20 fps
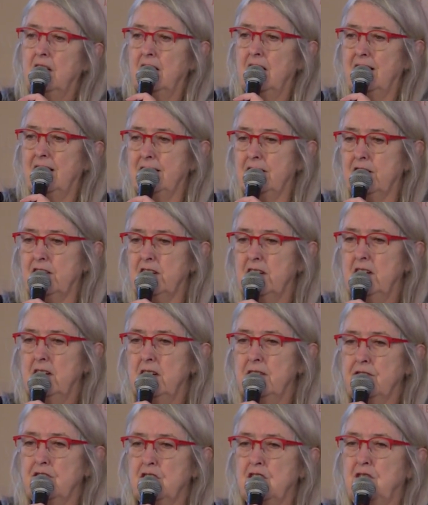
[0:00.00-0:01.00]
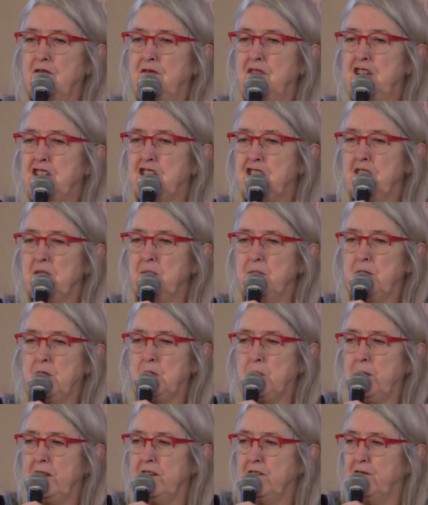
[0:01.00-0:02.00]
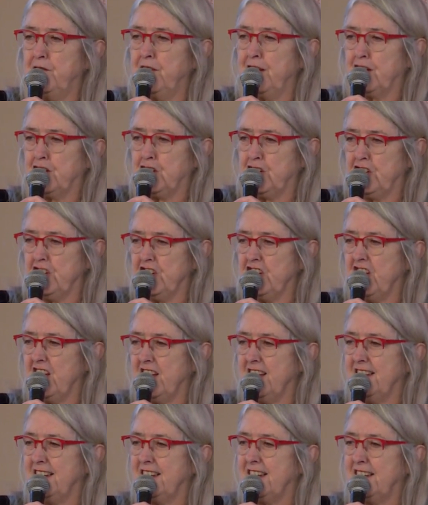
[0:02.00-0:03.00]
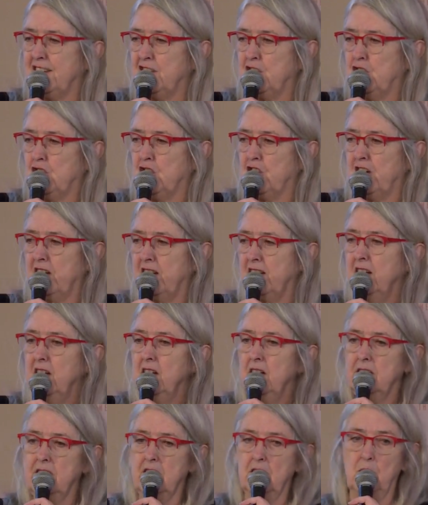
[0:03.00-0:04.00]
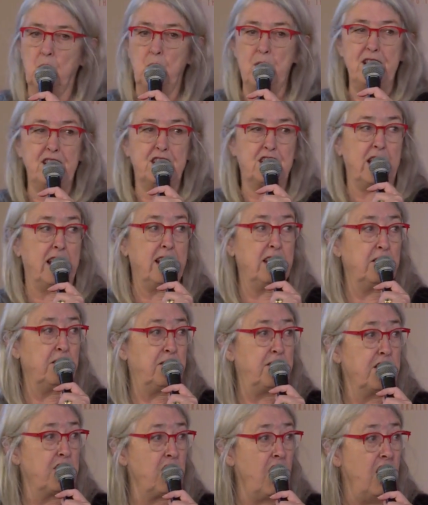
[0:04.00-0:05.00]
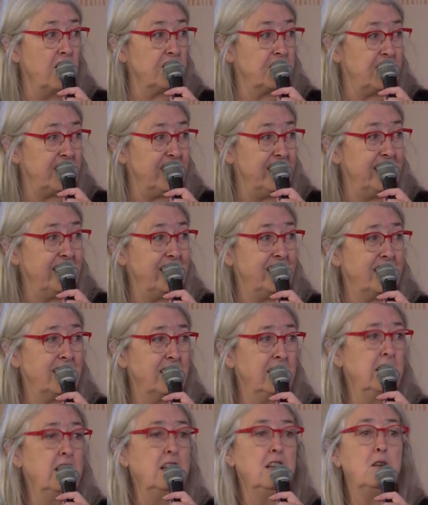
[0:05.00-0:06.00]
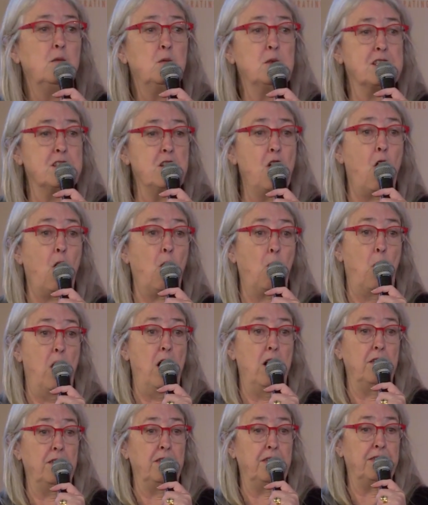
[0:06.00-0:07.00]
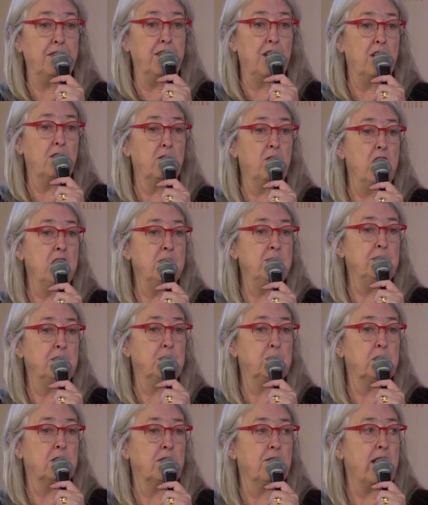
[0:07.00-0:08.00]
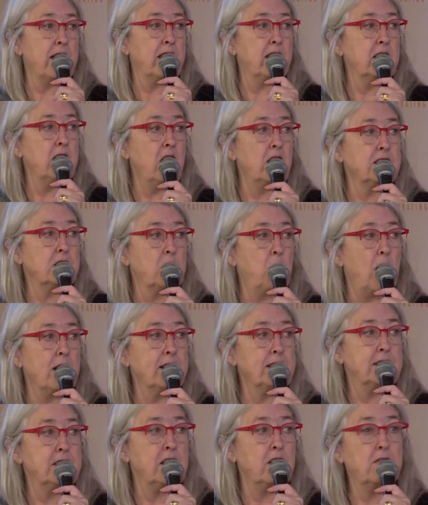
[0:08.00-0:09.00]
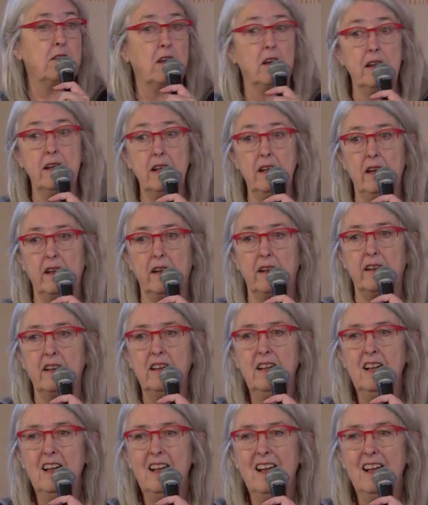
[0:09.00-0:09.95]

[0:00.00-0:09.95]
and the division between fiction and history that we take for granted was not one that Romans would have recognized quite so clearly.